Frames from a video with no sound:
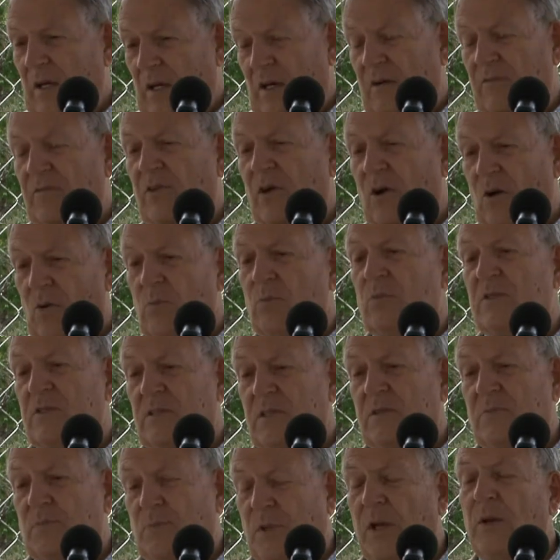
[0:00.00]
of the
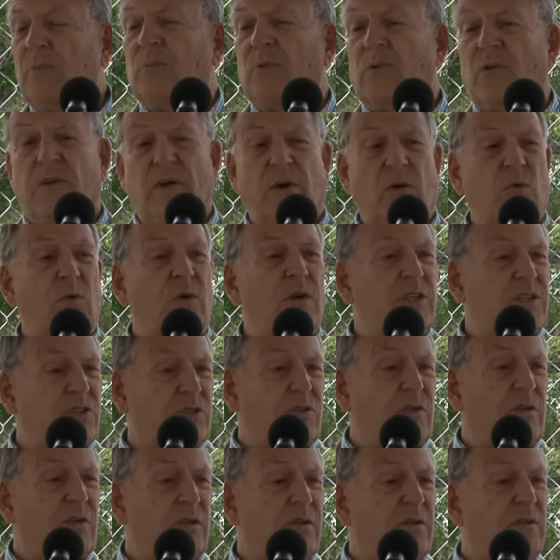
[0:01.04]
homeless people that we
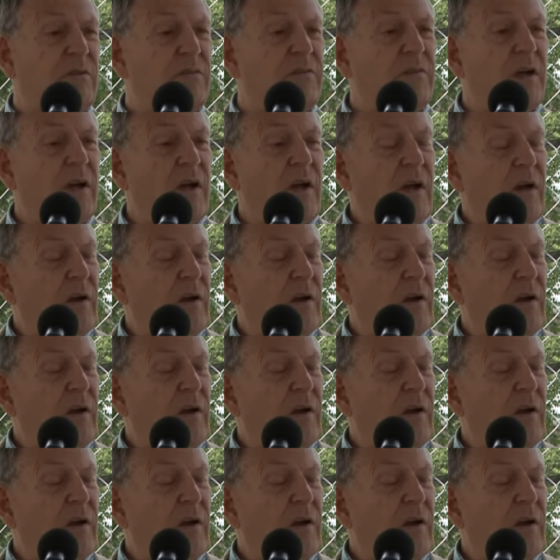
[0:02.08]
serve